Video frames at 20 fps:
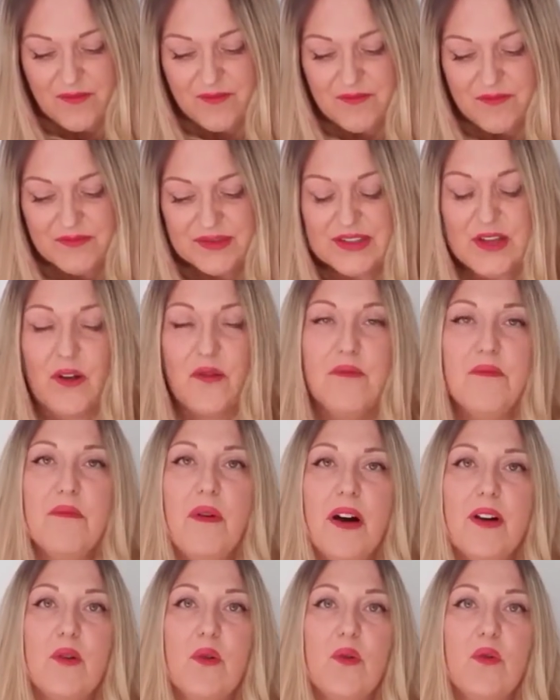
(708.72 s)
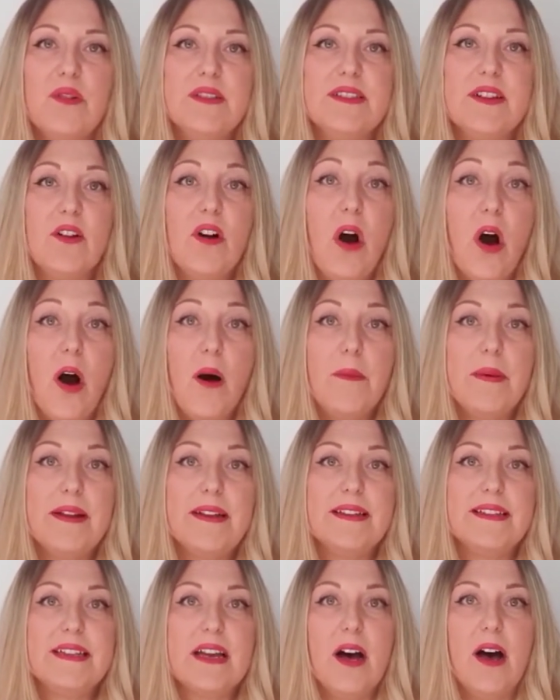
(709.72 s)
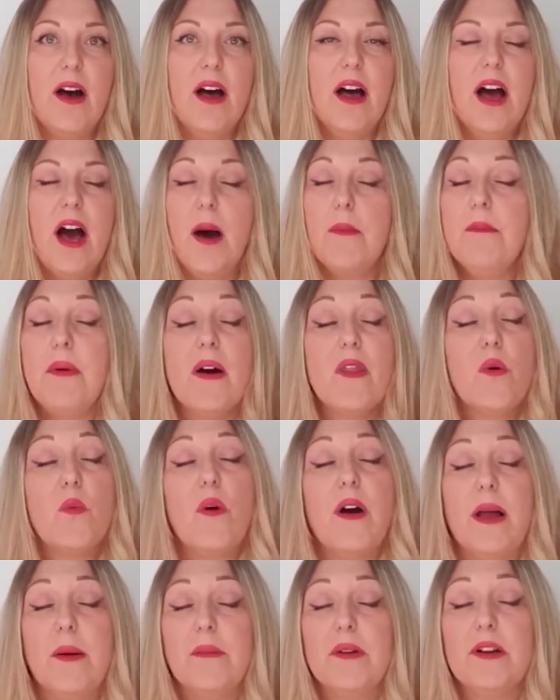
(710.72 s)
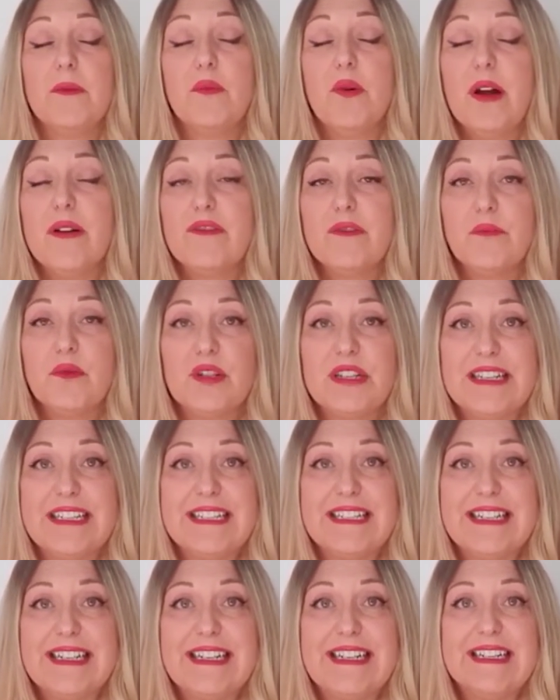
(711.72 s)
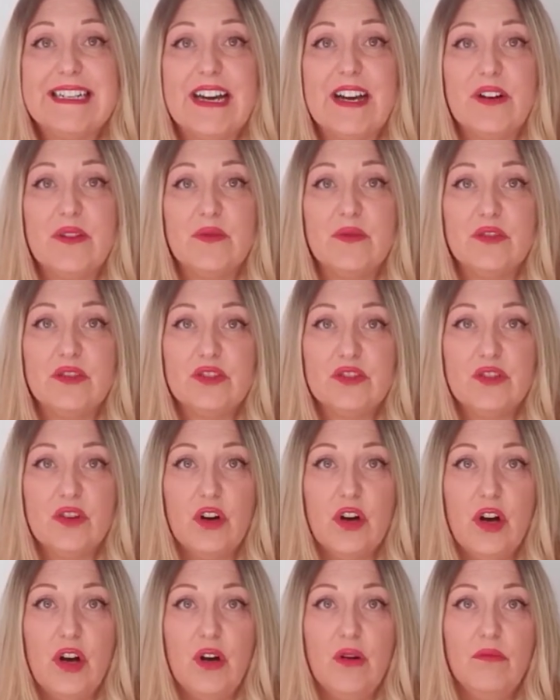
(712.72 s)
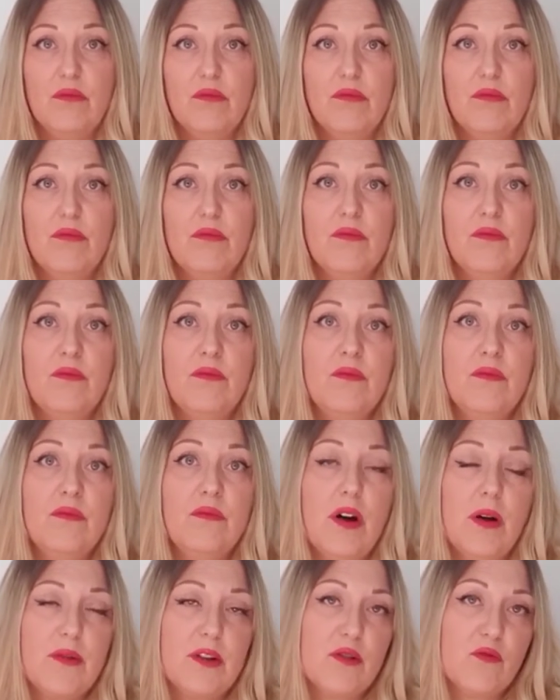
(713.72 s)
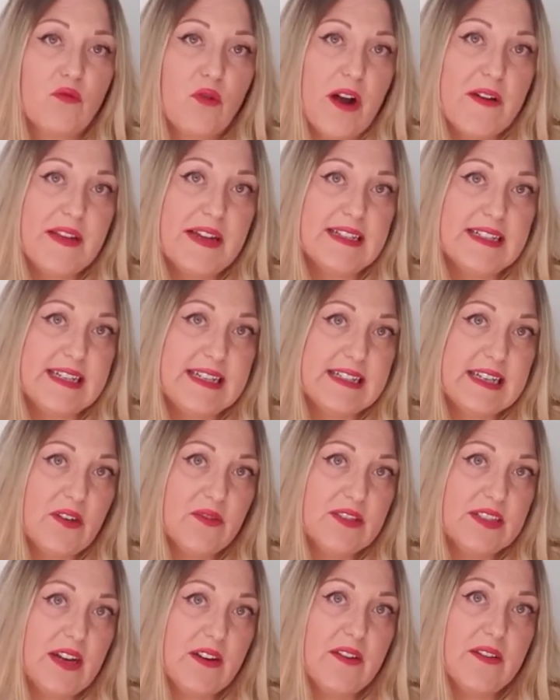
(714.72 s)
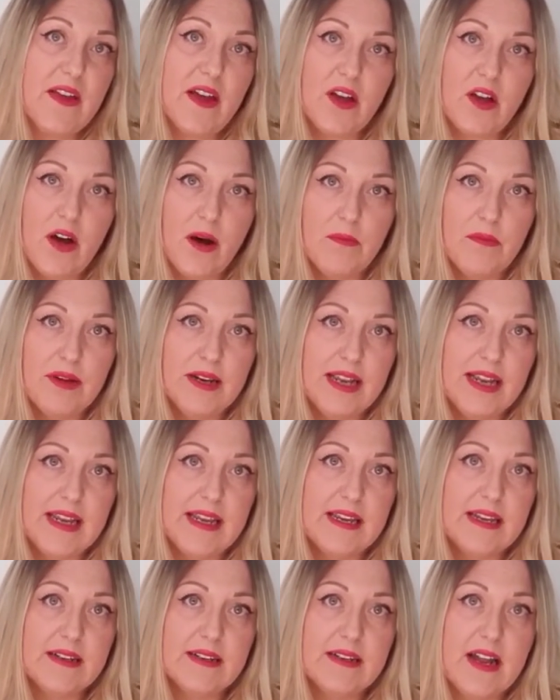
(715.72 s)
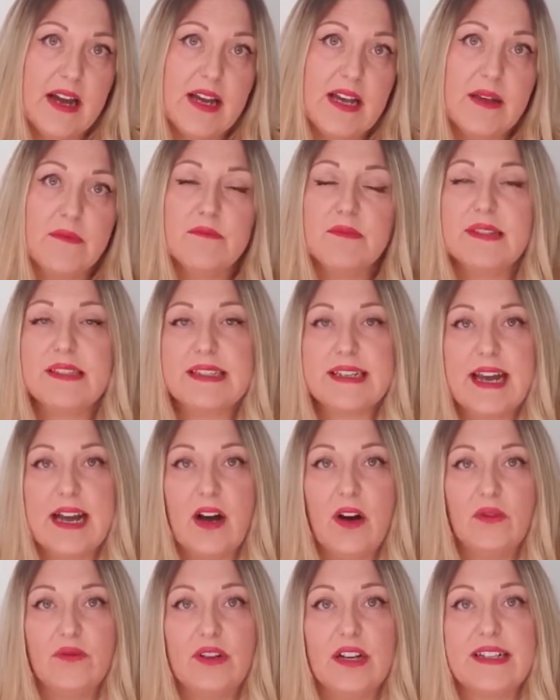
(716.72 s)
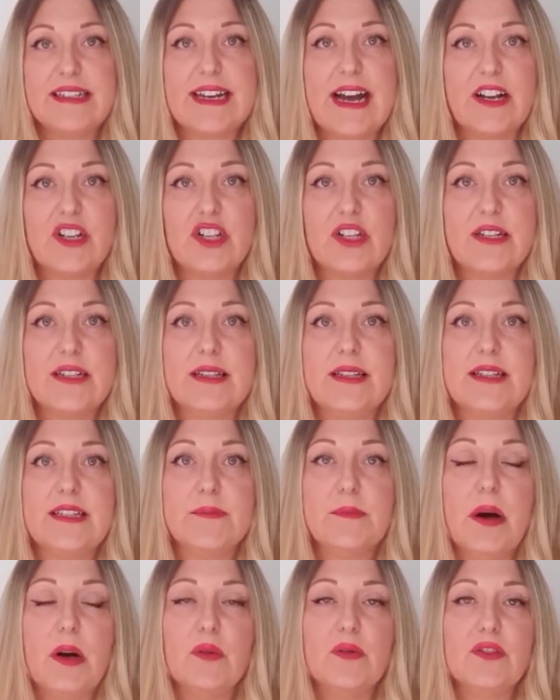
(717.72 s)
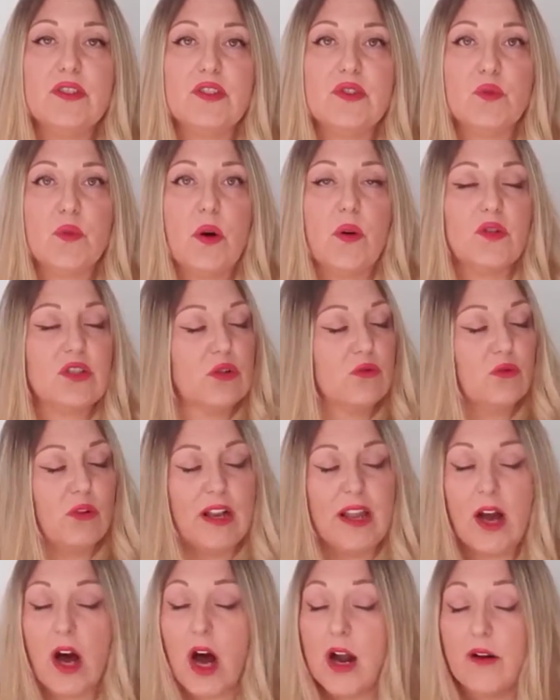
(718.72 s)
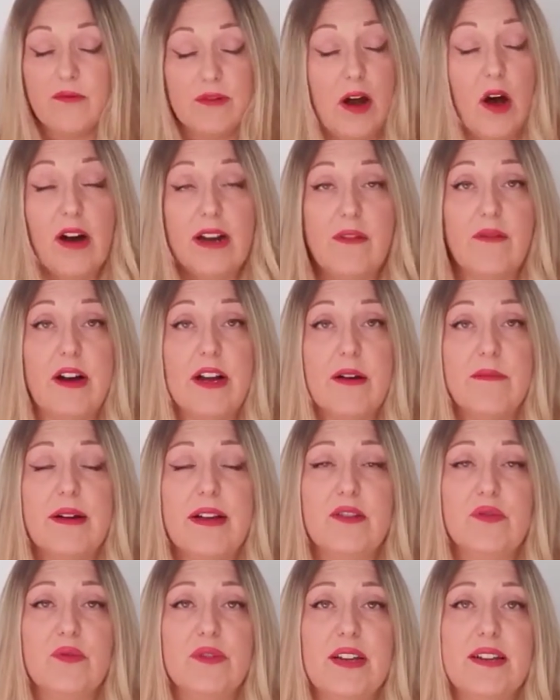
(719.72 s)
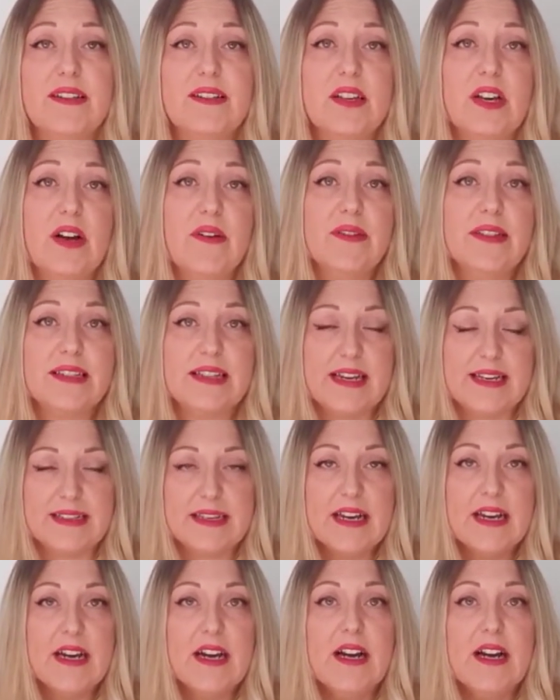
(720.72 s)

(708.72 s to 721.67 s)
So Michael is a carpenter, and by the way, I'm going to put everybody's details, I'm going to write their details down and their company names down, attach it to this post as well, because I really highly recommend all their services.